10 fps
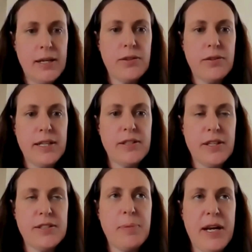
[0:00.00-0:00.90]
great.
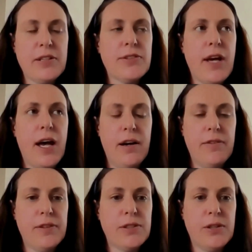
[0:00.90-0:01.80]
Because parents
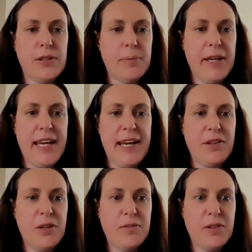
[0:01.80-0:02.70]
often talk about how
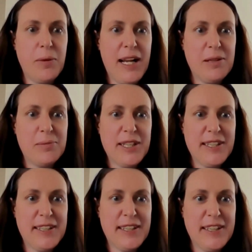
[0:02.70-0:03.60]
overwhelming
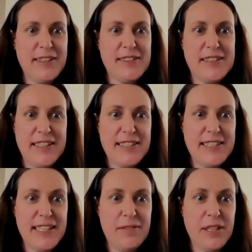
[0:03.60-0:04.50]
it is, and
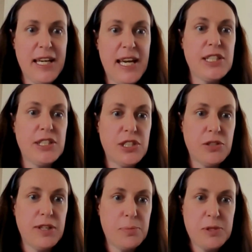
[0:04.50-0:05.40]
even getting to
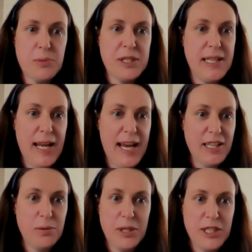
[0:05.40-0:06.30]
grips with the
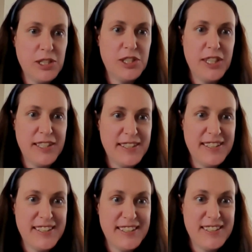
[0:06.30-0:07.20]
language
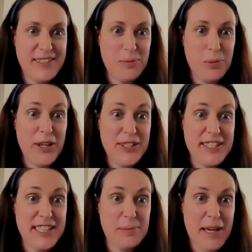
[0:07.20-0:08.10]
and what is
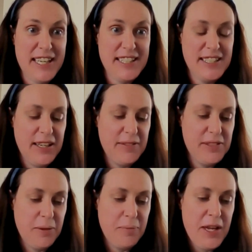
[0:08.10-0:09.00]
expected of
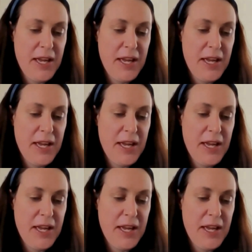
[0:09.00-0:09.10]
them.